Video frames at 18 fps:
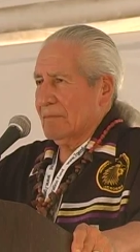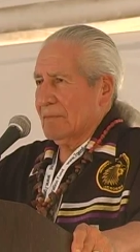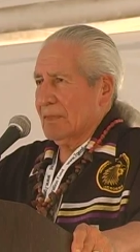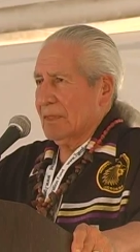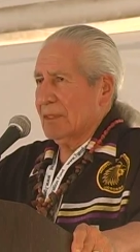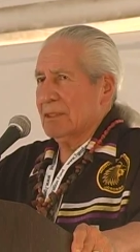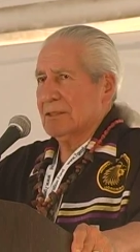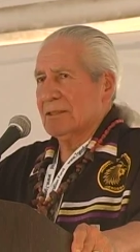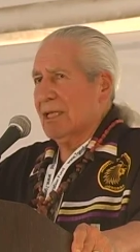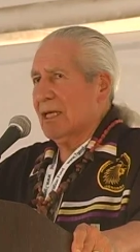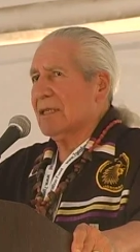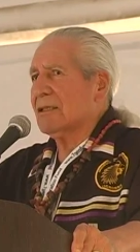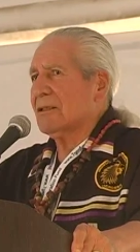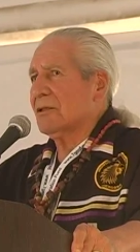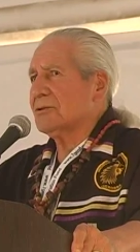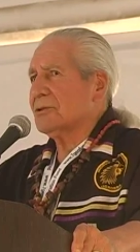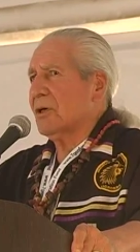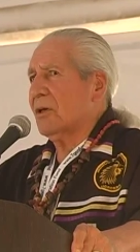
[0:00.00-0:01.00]
And it's
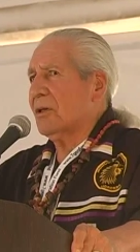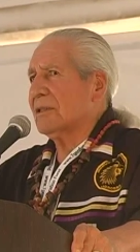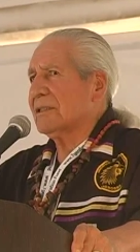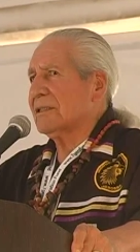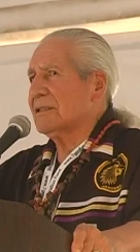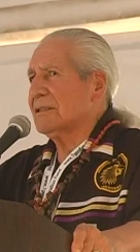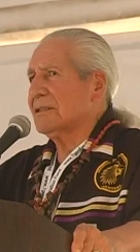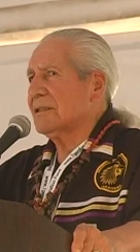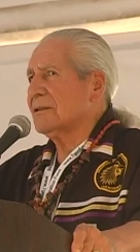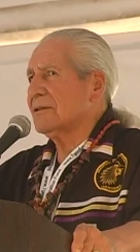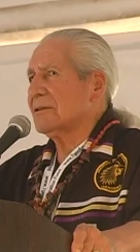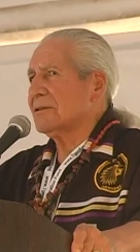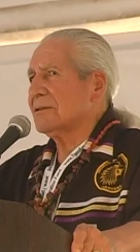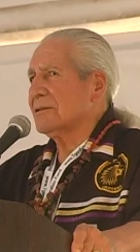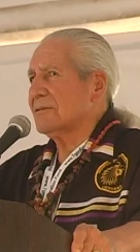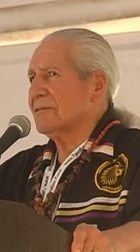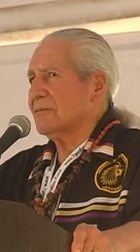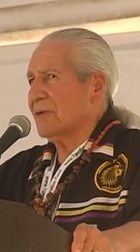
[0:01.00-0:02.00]
taken us all these
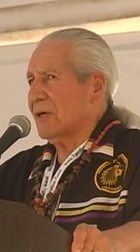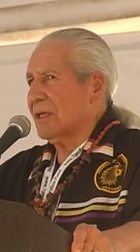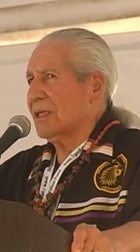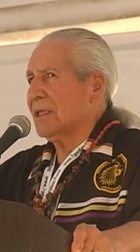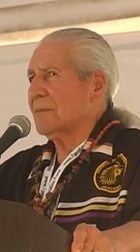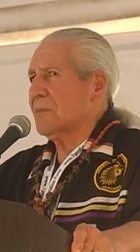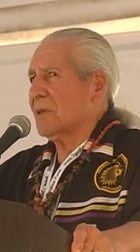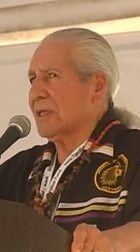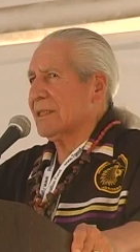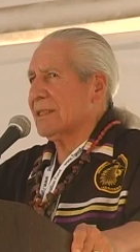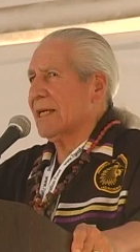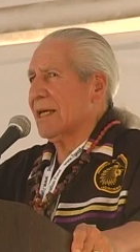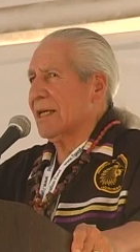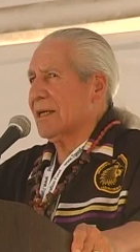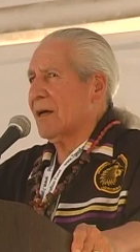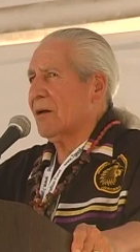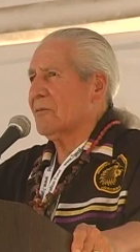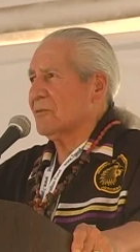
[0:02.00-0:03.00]
years to finally bring
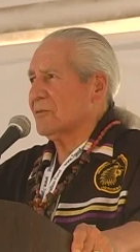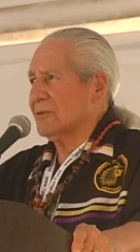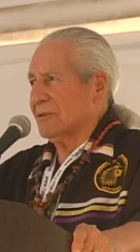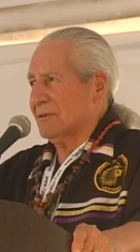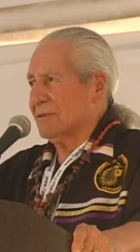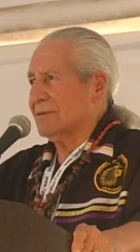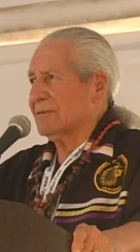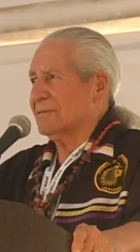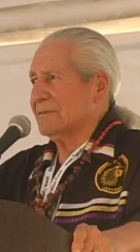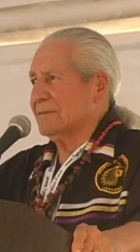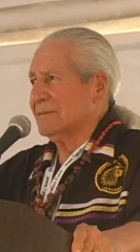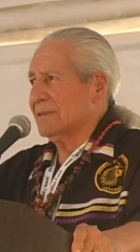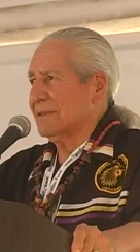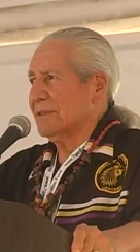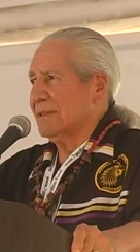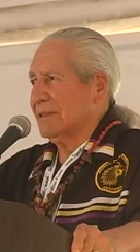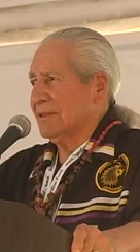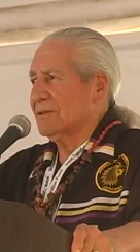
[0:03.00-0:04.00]
that out
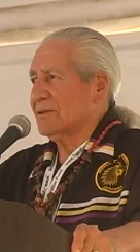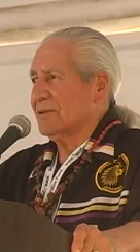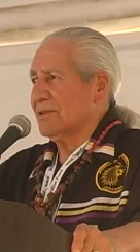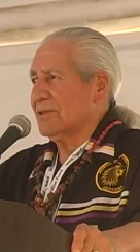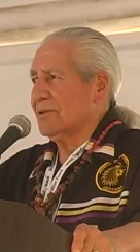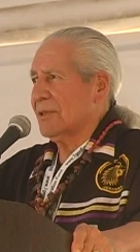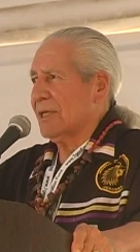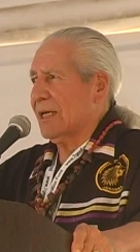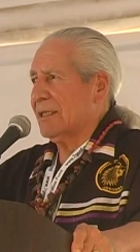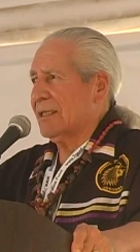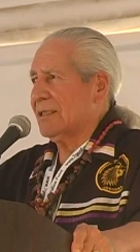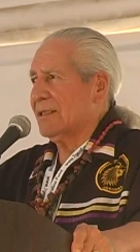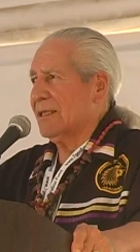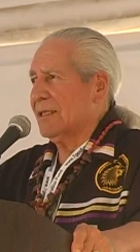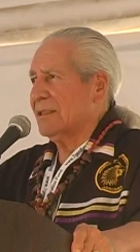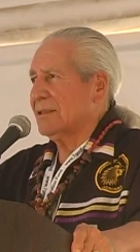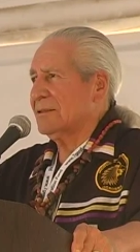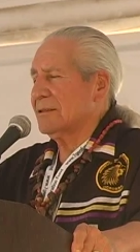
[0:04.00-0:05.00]
to the United
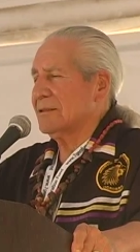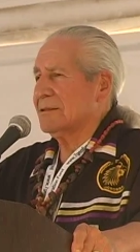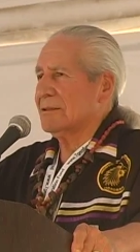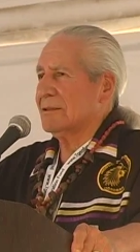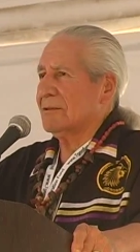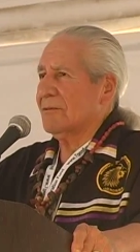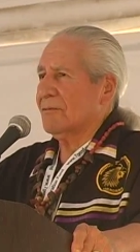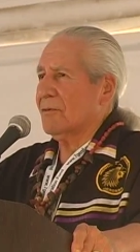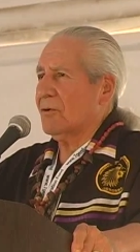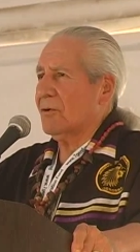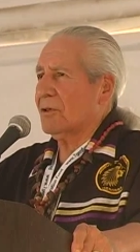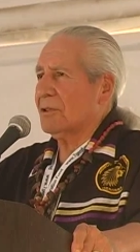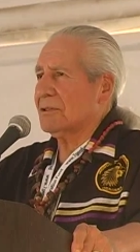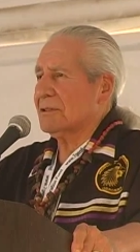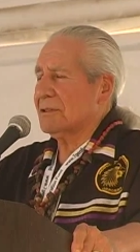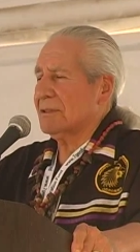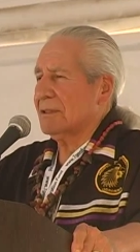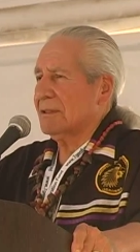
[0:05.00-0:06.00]
Nations. And of
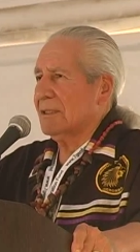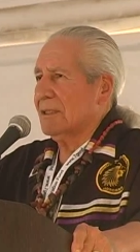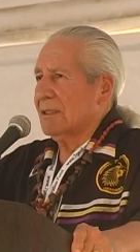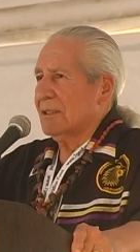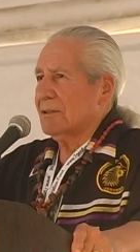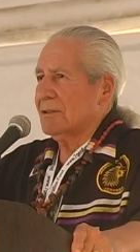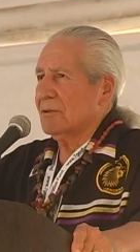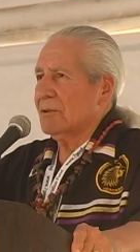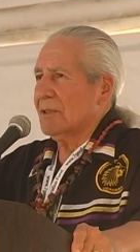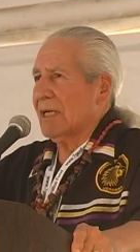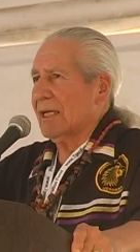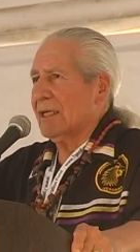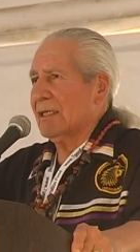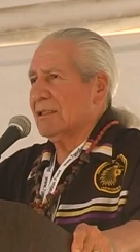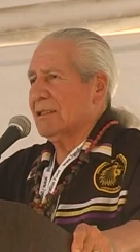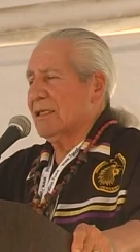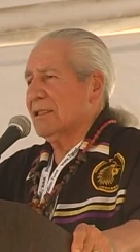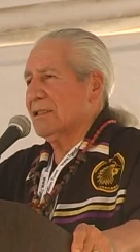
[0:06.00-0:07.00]
course, the
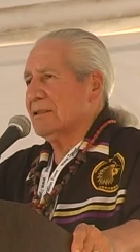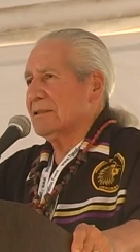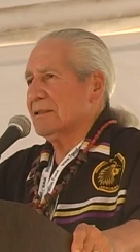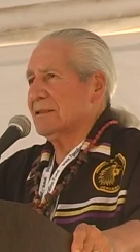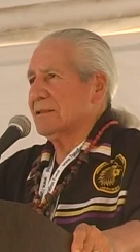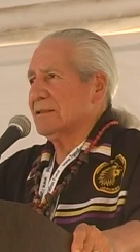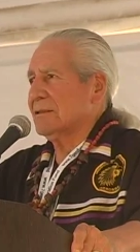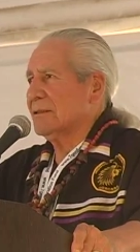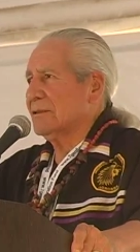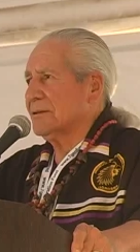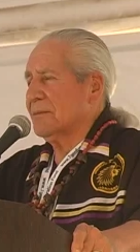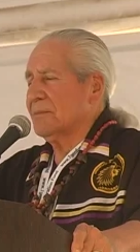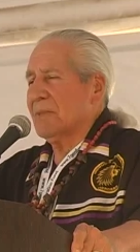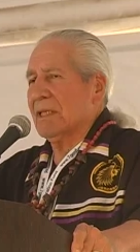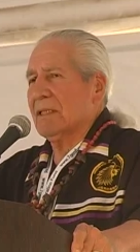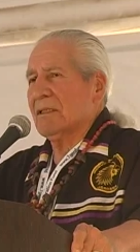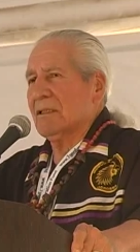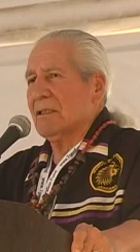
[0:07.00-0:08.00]
United Nations is a
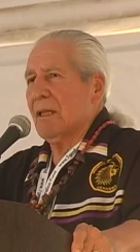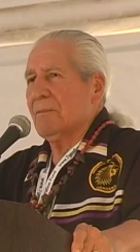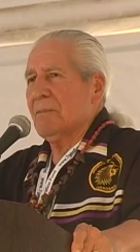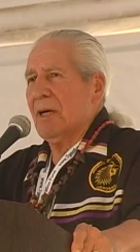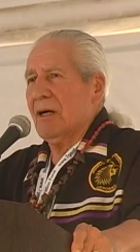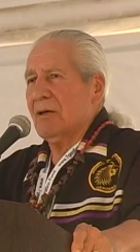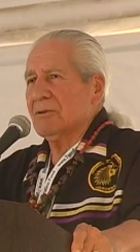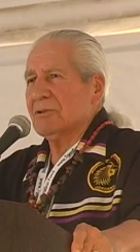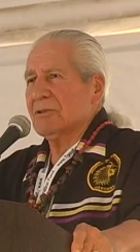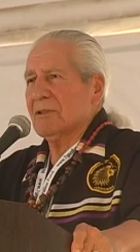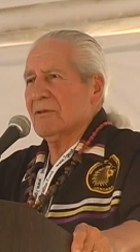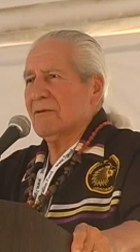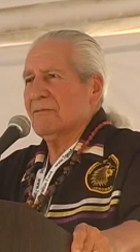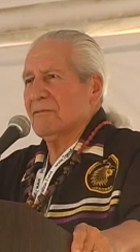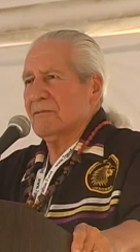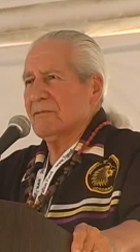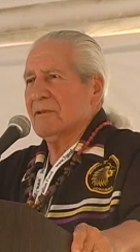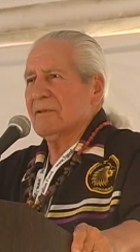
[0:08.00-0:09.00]
big clubhouse
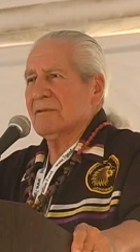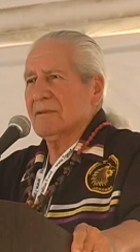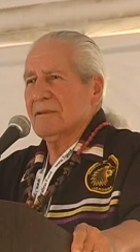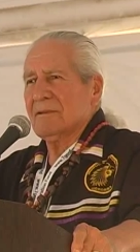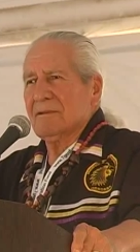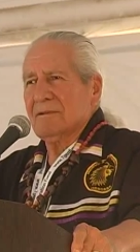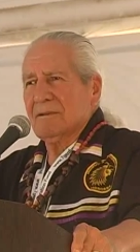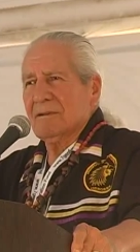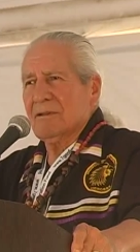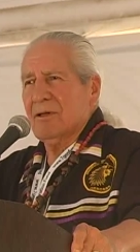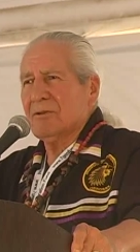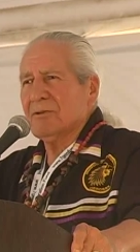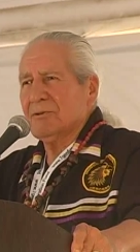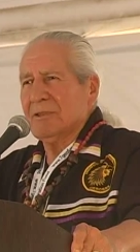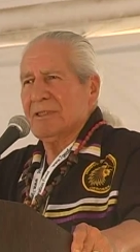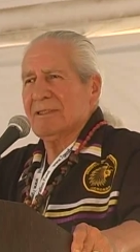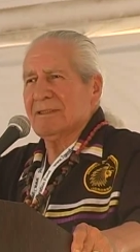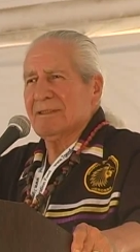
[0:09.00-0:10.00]
of
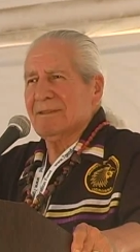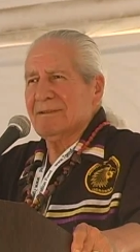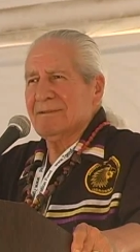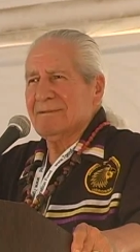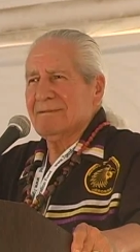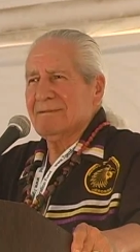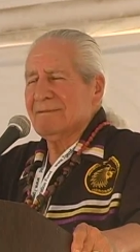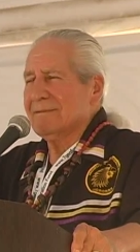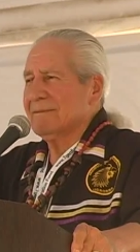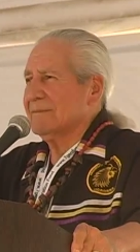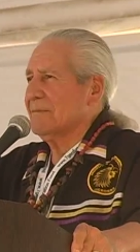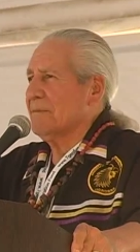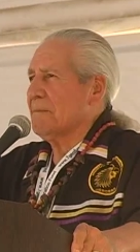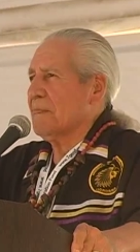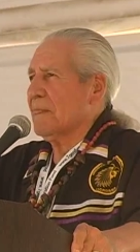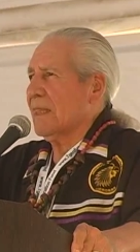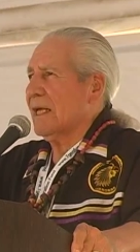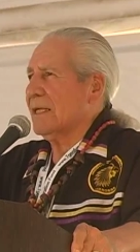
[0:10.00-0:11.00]
countries.
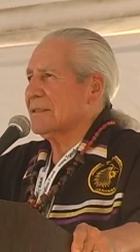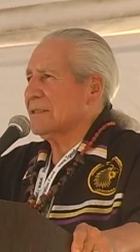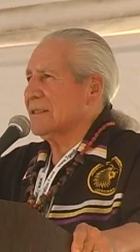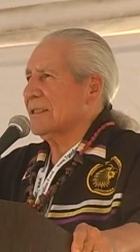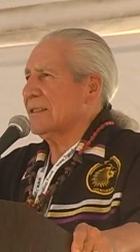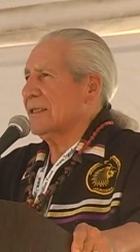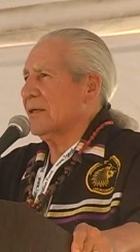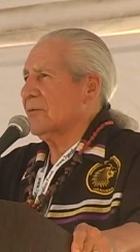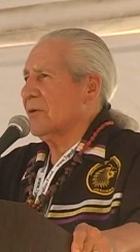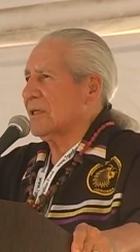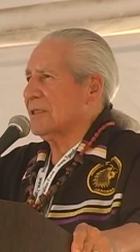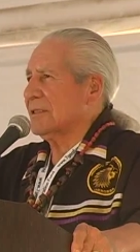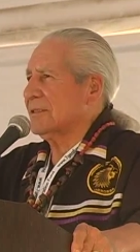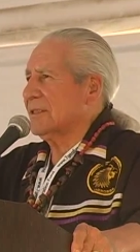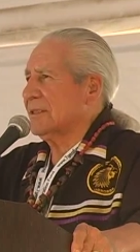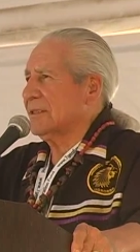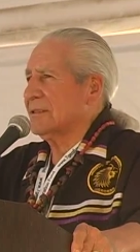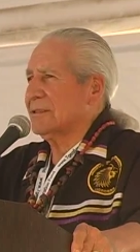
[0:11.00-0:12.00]
Last thing they want to
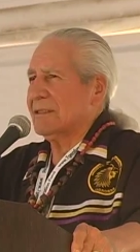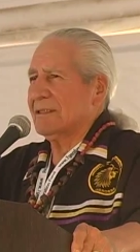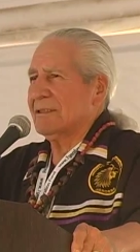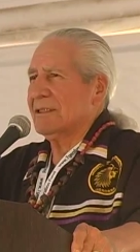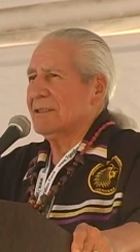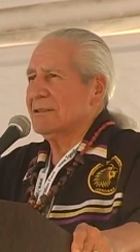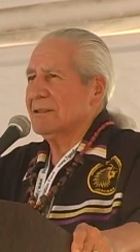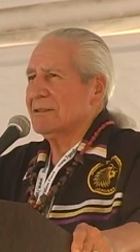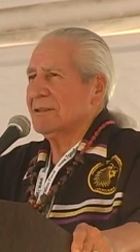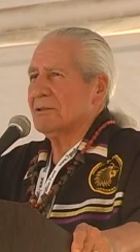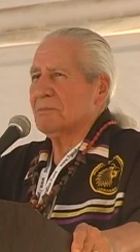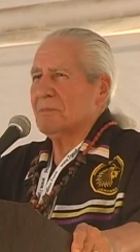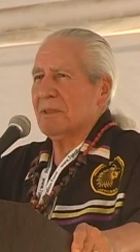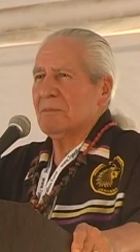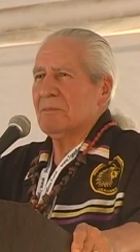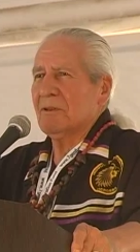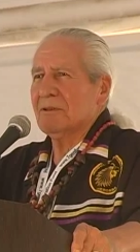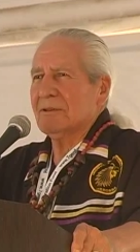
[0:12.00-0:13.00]
see is indigenous
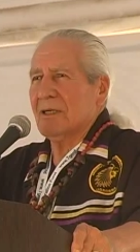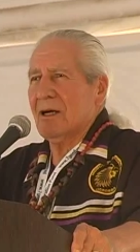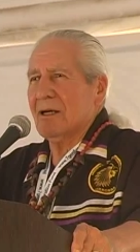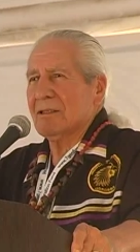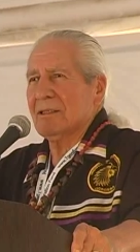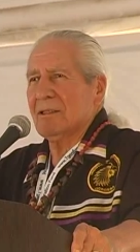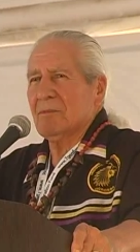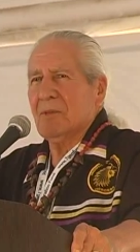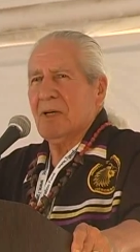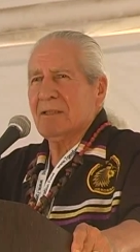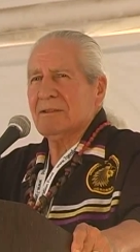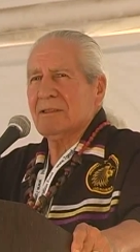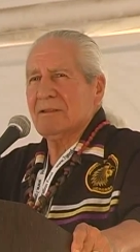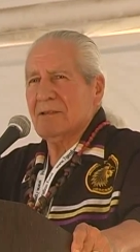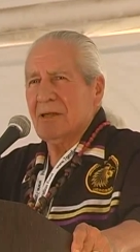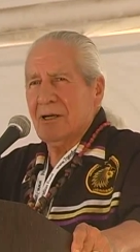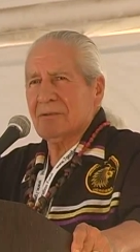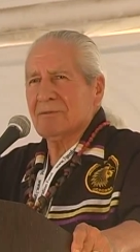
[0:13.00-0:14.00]
people talking about the
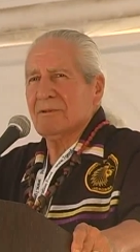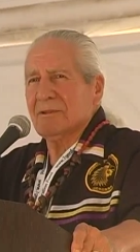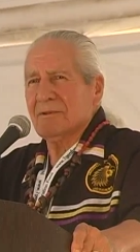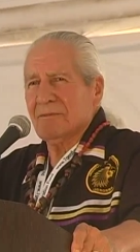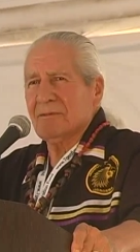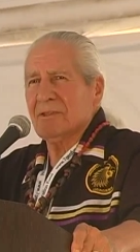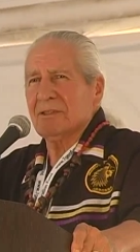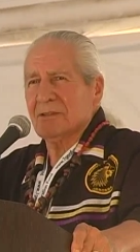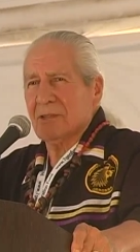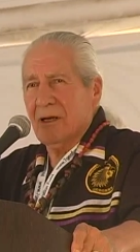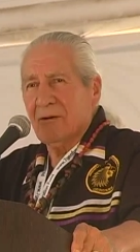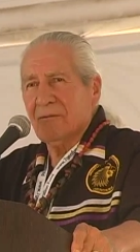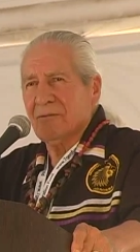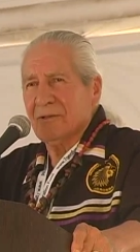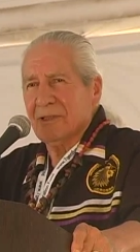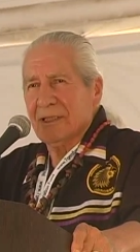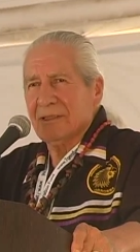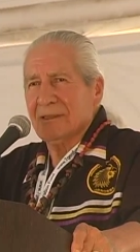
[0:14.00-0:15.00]
doctrine of
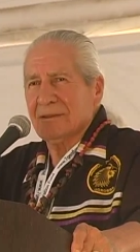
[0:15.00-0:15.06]
discovery.